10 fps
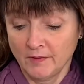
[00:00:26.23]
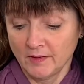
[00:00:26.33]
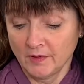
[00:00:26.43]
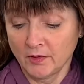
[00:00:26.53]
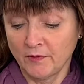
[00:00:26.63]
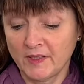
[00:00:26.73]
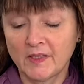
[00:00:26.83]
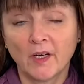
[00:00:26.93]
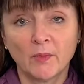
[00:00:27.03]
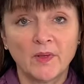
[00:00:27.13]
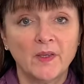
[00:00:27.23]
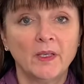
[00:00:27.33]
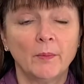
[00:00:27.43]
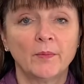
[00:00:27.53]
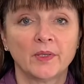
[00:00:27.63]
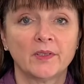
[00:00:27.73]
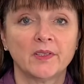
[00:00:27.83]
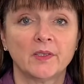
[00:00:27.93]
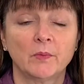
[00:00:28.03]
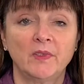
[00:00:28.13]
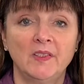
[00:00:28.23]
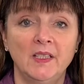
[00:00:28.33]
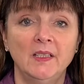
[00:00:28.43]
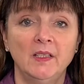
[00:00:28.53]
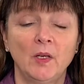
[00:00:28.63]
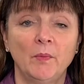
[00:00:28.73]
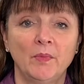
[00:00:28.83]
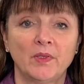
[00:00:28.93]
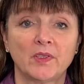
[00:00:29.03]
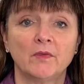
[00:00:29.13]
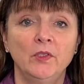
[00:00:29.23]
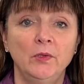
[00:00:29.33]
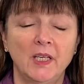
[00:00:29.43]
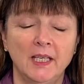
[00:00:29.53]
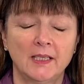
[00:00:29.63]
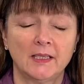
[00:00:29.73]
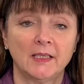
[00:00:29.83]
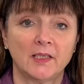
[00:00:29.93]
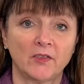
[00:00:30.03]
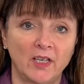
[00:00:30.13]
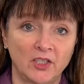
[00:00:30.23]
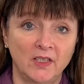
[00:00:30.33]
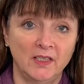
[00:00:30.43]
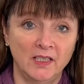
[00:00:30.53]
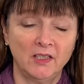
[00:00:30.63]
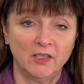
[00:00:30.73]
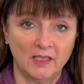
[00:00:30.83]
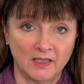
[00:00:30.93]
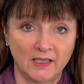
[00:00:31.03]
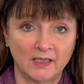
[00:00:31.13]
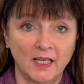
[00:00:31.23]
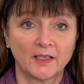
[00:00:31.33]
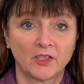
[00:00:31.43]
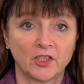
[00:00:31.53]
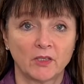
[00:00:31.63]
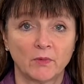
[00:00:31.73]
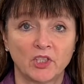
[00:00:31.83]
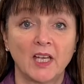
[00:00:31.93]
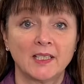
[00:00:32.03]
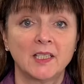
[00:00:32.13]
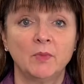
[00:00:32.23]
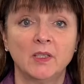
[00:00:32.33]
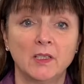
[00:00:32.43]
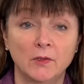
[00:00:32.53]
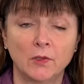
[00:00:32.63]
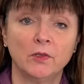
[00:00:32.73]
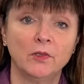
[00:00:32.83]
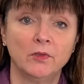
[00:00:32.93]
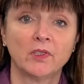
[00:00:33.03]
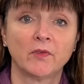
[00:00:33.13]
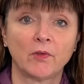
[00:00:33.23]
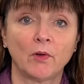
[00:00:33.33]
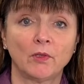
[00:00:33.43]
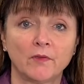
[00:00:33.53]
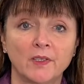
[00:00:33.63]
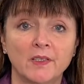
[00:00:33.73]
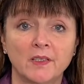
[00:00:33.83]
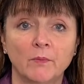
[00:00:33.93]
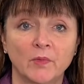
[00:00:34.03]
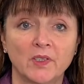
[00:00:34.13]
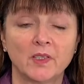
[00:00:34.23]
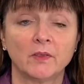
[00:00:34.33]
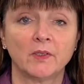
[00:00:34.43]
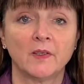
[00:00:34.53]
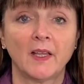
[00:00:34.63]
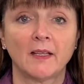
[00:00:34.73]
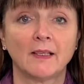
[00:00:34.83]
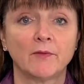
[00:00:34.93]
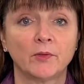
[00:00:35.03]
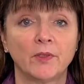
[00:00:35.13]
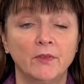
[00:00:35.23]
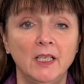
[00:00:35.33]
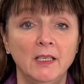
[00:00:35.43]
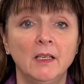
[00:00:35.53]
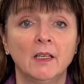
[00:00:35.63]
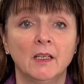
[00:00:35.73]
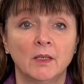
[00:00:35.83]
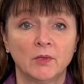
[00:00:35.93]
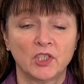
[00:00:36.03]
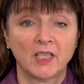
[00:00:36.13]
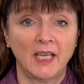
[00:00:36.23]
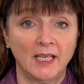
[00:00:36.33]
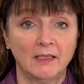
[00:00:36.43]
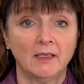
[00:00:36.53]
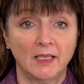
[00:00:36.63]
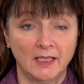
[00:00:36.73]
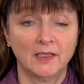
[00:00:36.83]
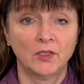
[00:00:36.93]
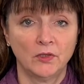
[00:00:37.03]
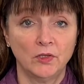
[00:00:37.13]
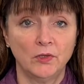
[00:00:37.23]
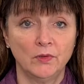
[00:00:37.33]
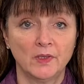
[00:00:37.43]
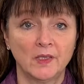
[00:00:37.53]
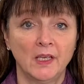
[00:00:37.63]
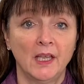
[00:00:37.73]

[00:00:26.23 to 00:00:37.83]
So if I start with the numbers, we've seen the numbers of new cases gradually decreasing in Lanarkshire, which has to be good news for all of us, and we're still in that level 3, which again is good news.